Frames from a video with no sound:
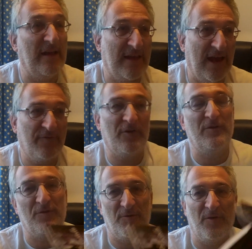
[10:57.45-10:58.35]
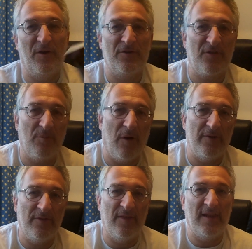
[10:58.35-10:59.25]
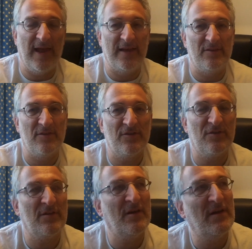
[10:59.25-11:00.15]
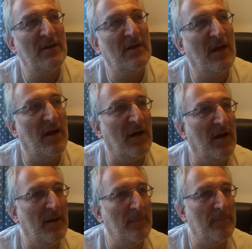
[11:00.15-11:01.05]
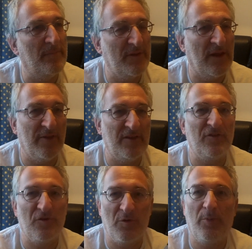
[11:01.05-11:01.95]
Kafka's reversed the lens. You know, this is a